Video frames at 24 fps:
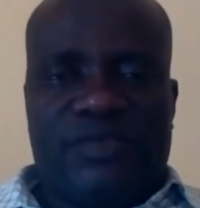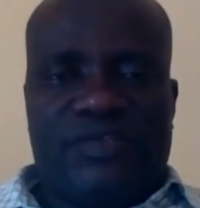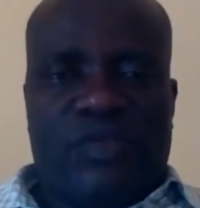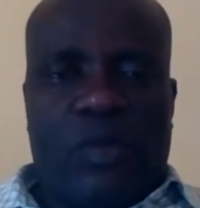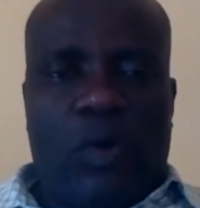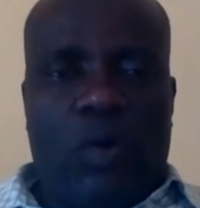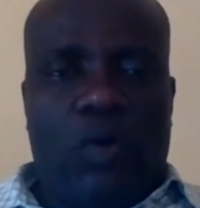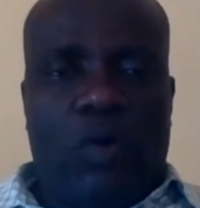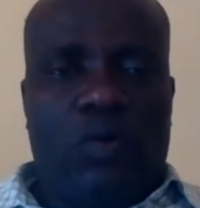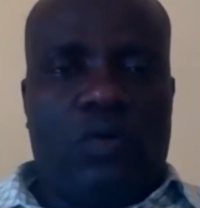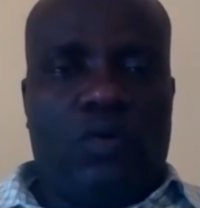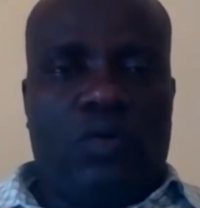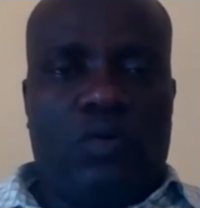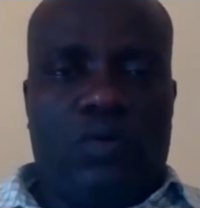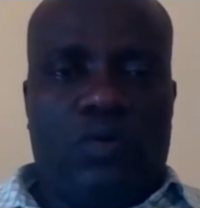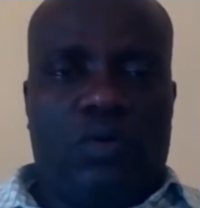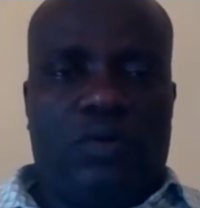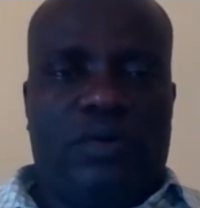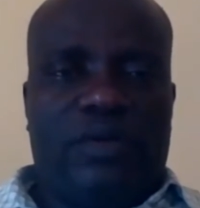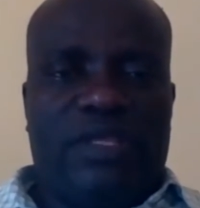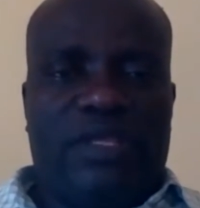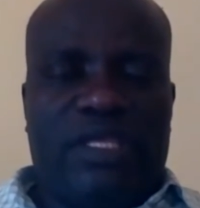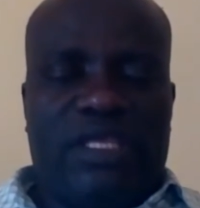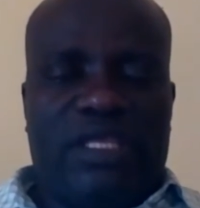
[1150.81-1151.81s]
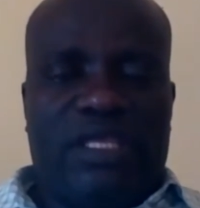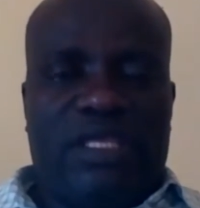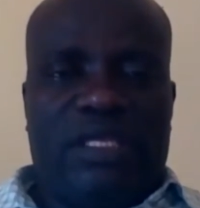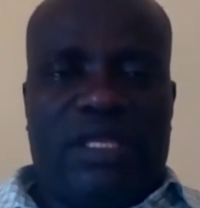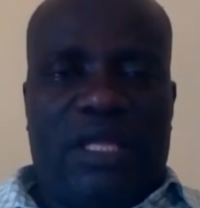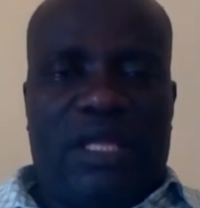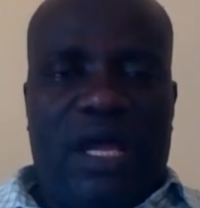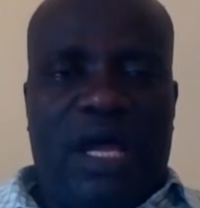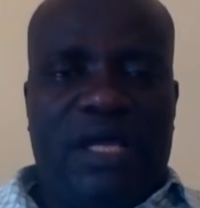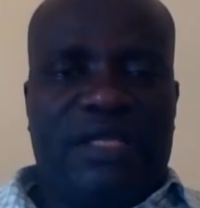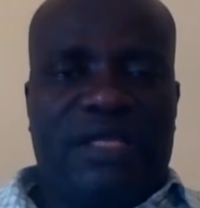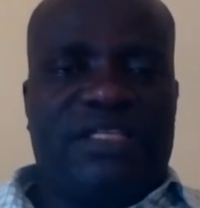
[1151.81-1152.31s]
So
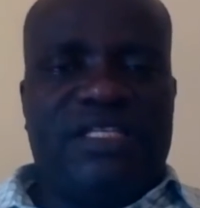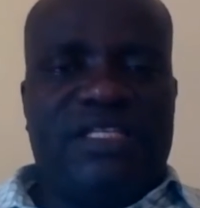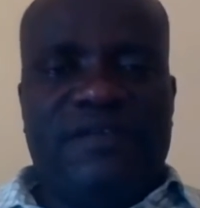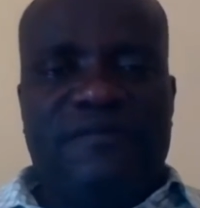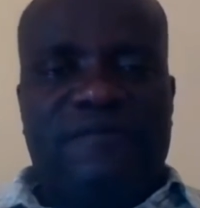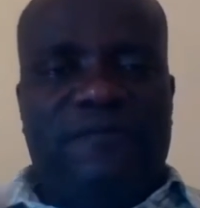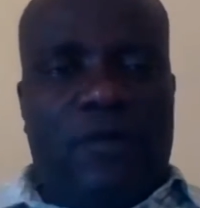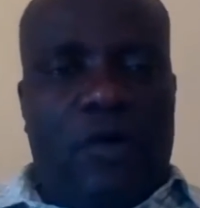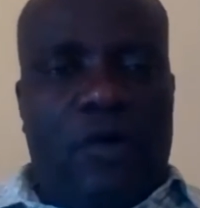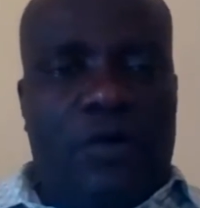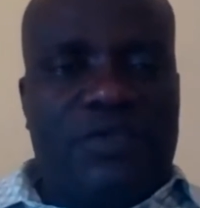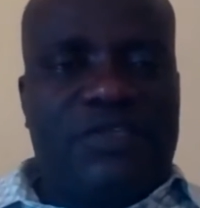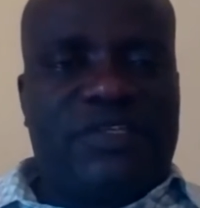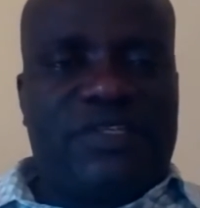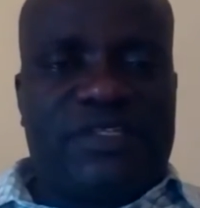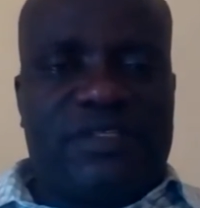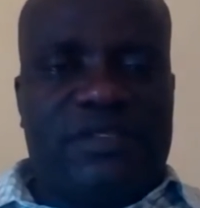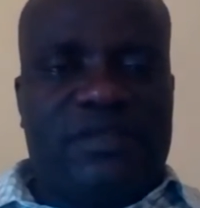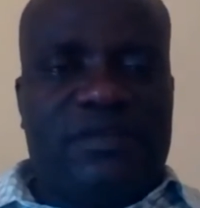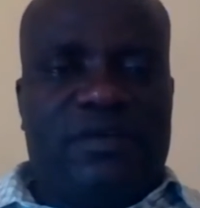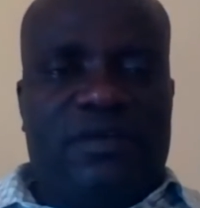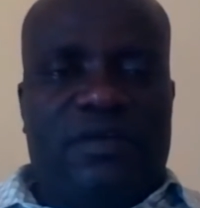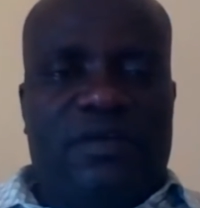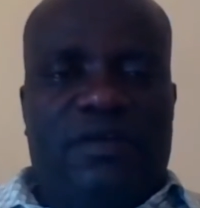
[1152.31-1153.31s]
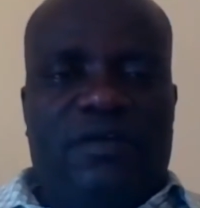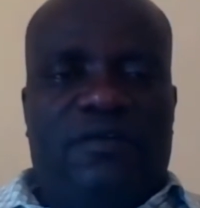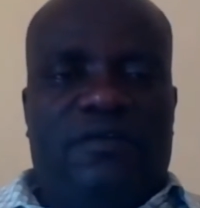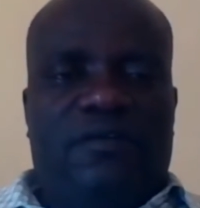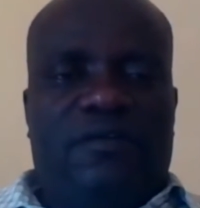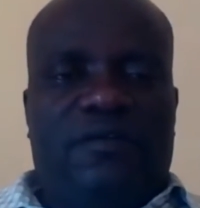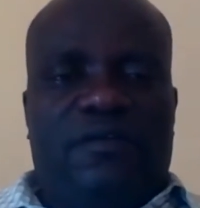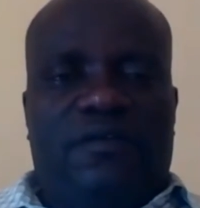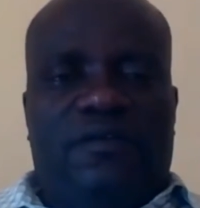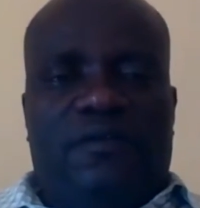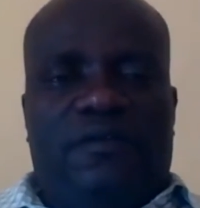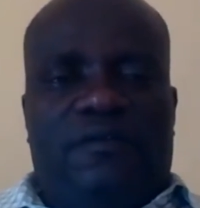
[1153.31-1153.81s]
in active voice,
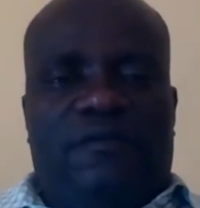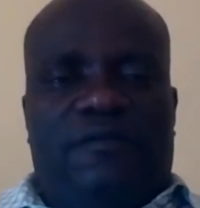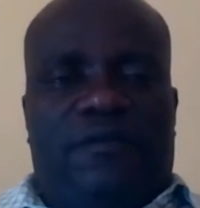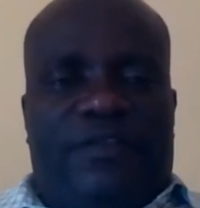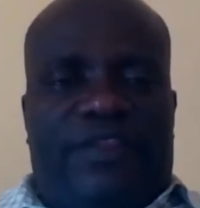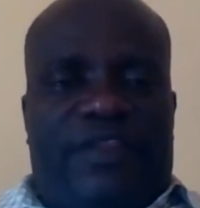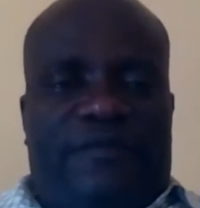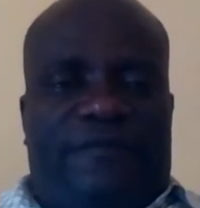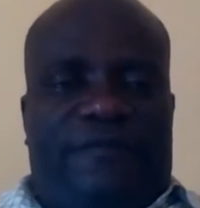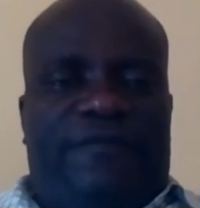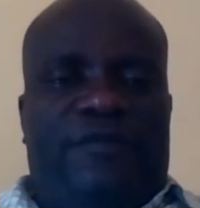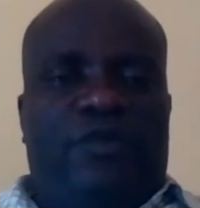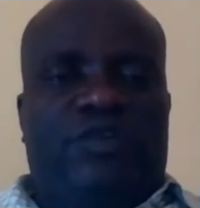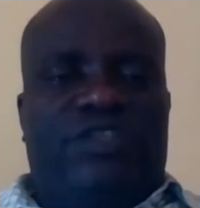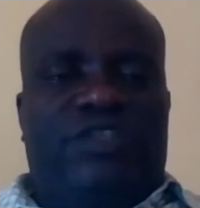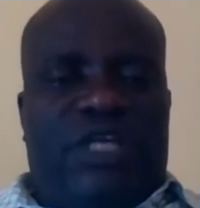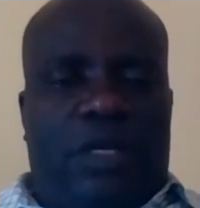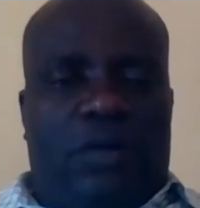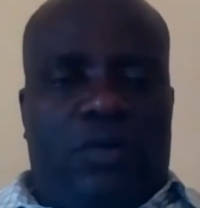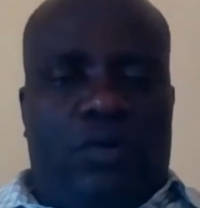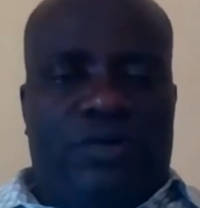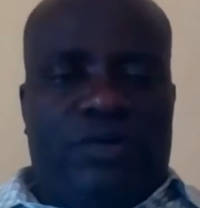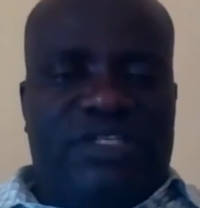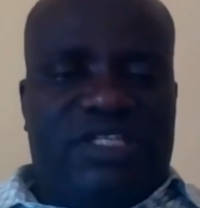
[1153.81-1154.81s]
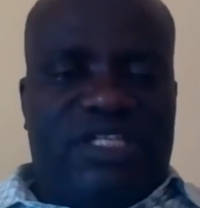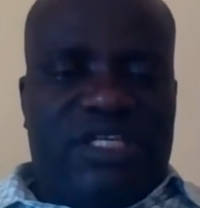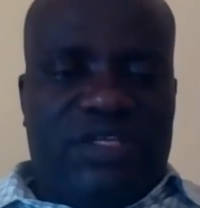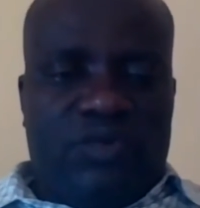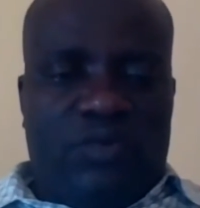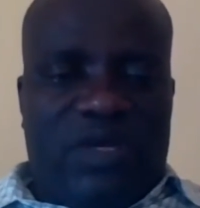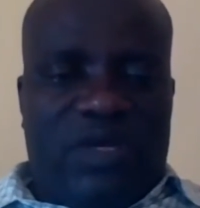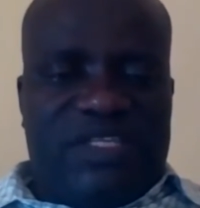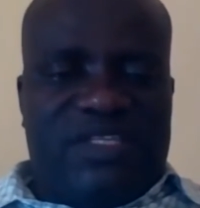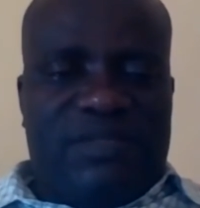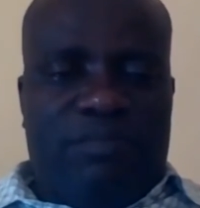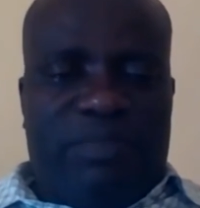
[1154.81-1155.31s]
for the future
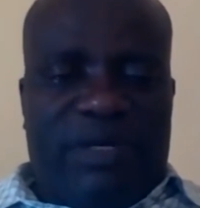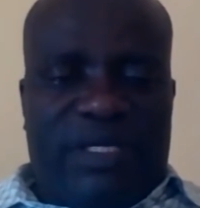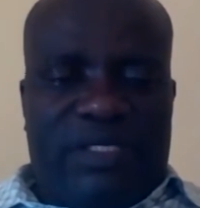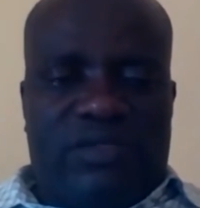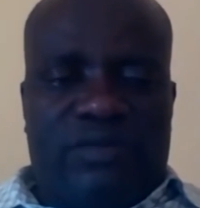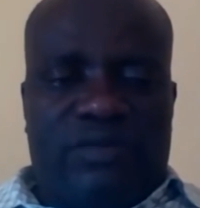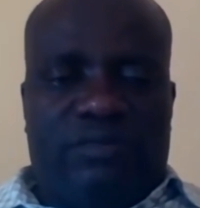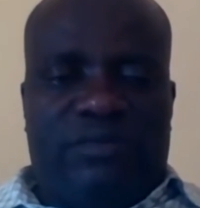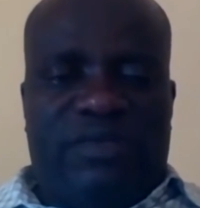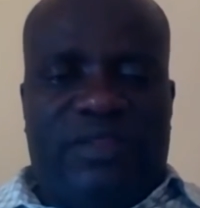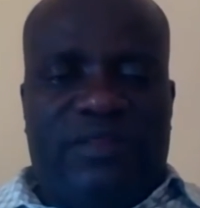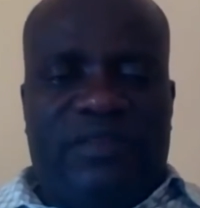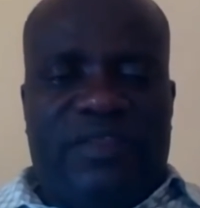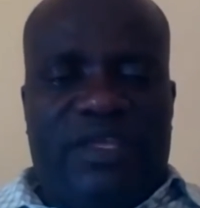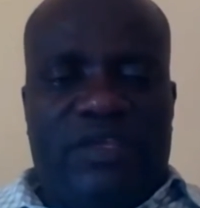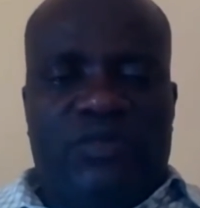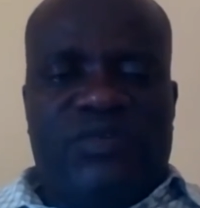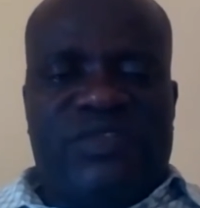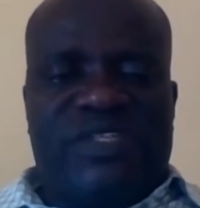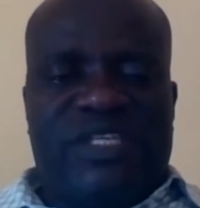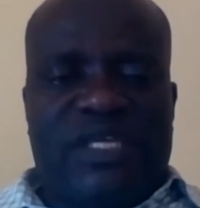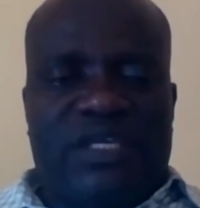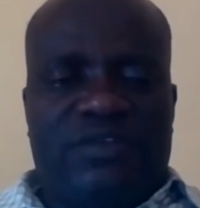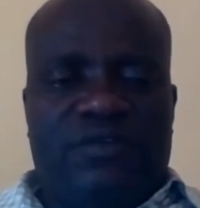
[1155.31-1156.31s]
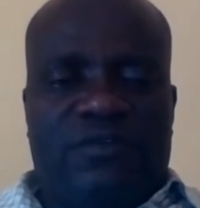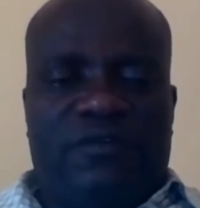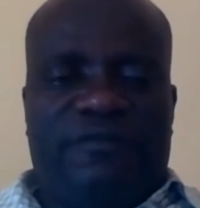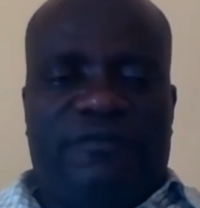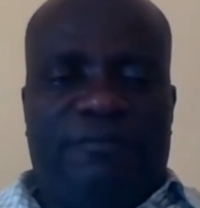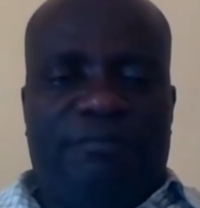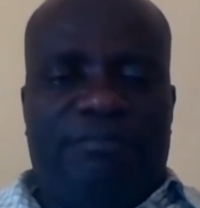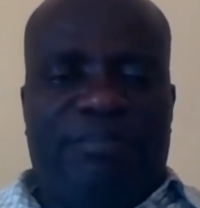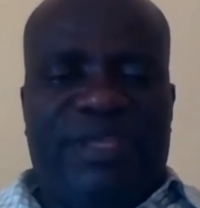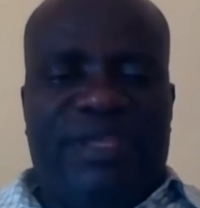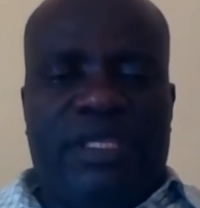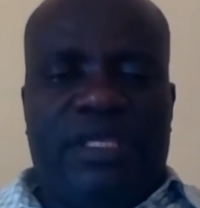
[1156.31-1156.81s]
continuous, but with the usage
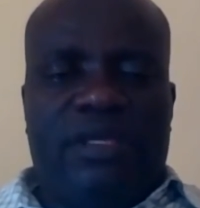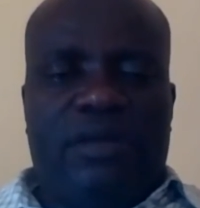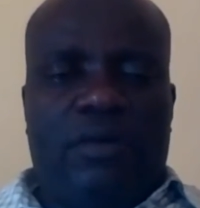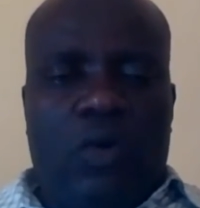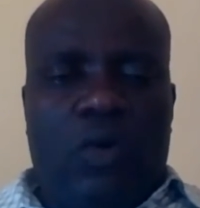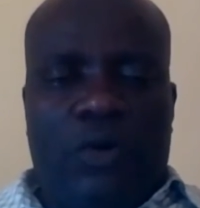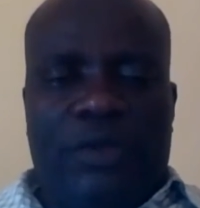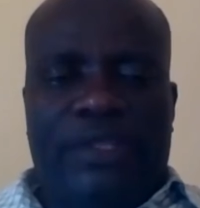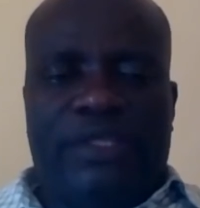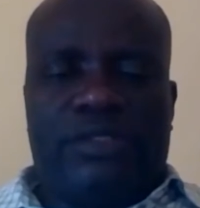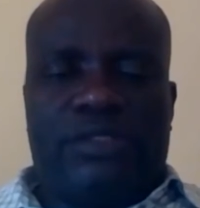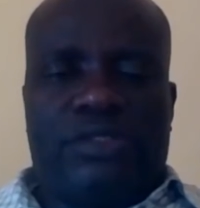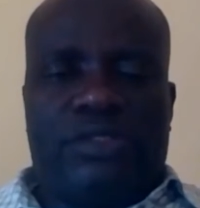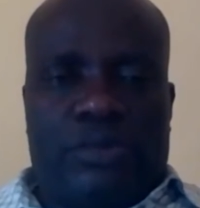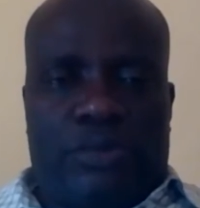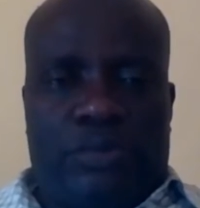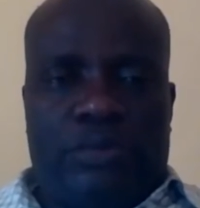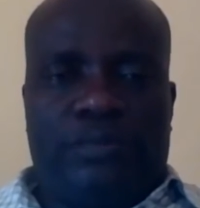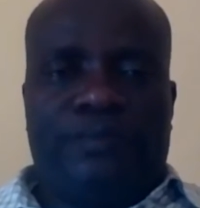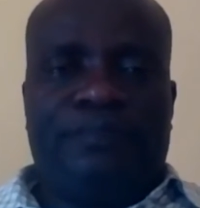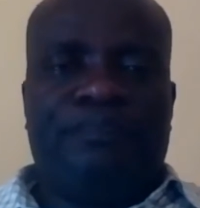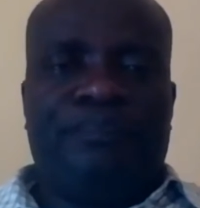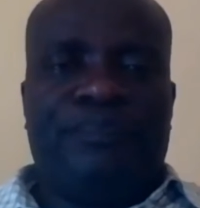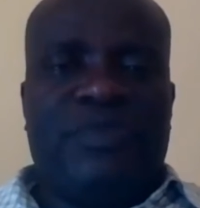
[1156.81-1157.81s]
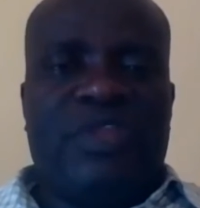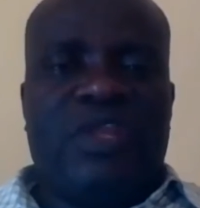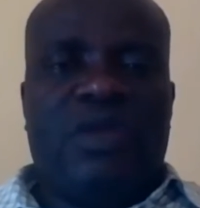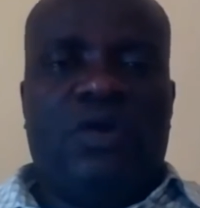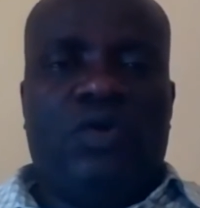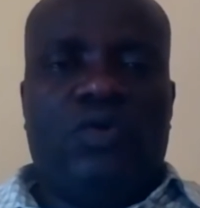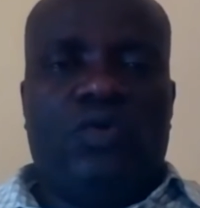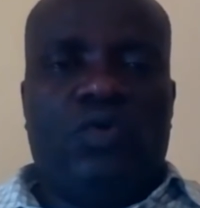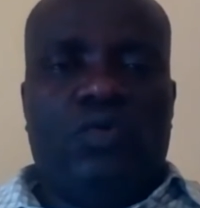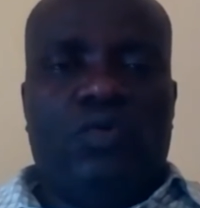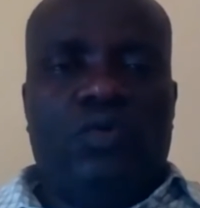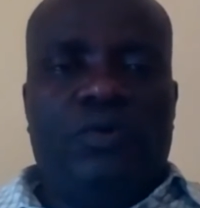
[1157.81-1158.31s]
of B going to,
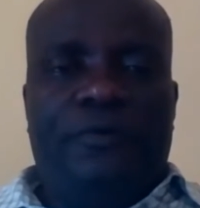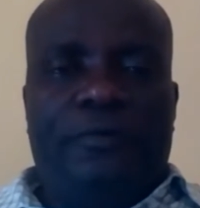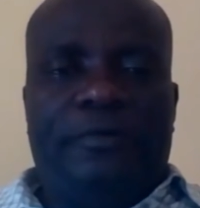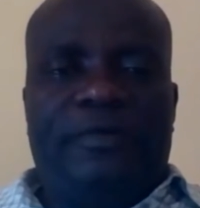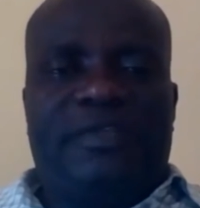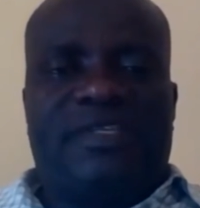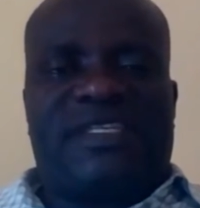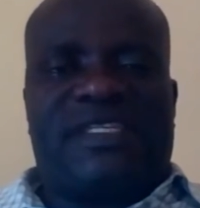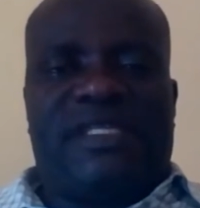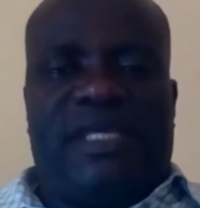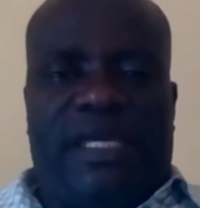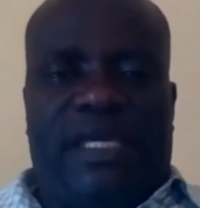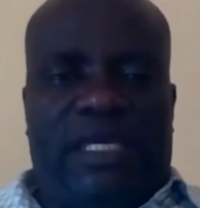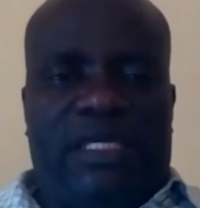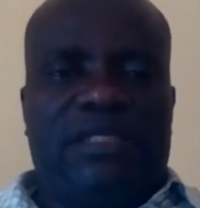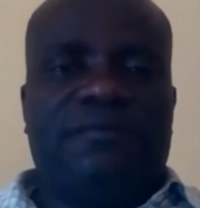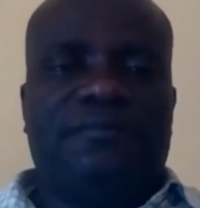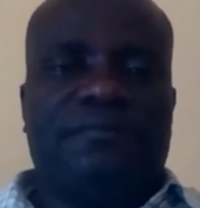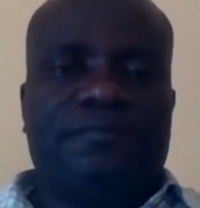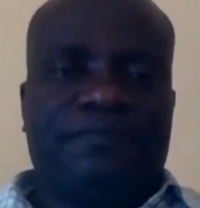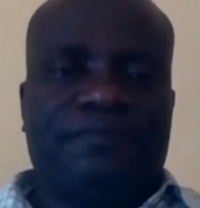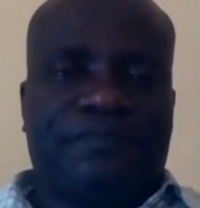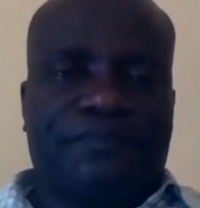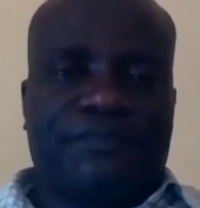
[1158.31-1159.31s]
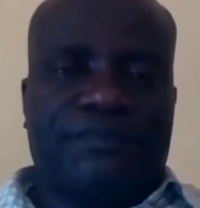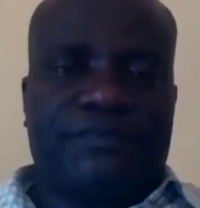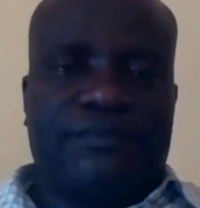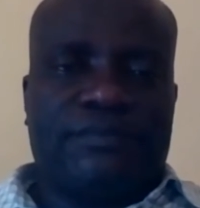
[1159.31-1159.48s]
would say,